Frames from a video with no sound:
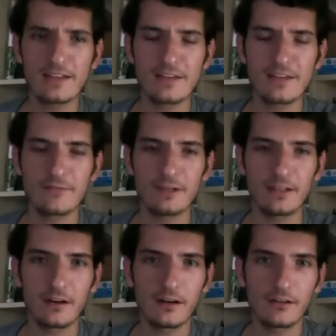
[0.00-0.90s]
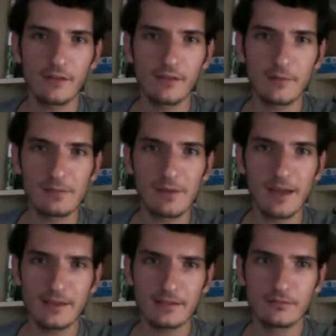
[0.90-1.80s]
definitely. There are. I mean,
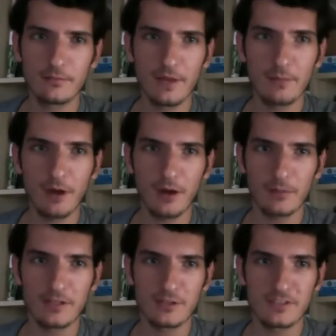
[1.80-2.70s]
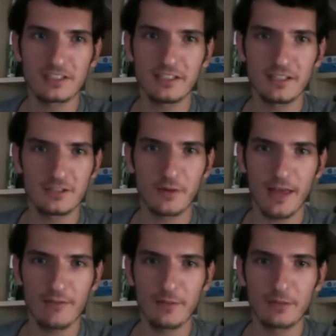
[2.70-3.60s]
my apartment is always cleanest when I
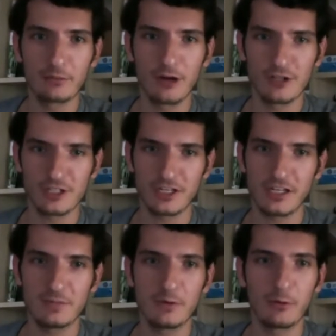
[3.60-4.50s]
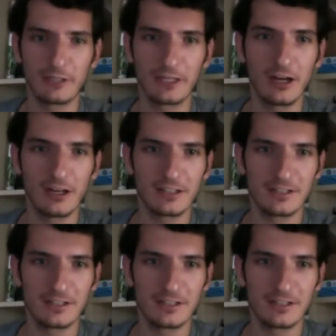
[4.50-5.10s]
have a big project I need to be working on, because